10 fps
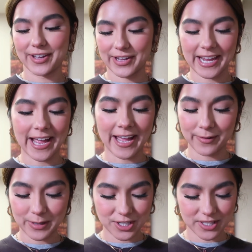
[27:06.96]
Okay,
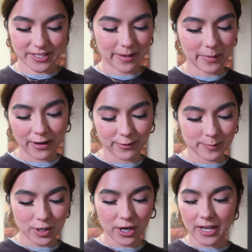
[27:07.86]
hi, we just came back from
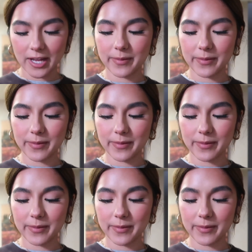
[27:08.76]
Target.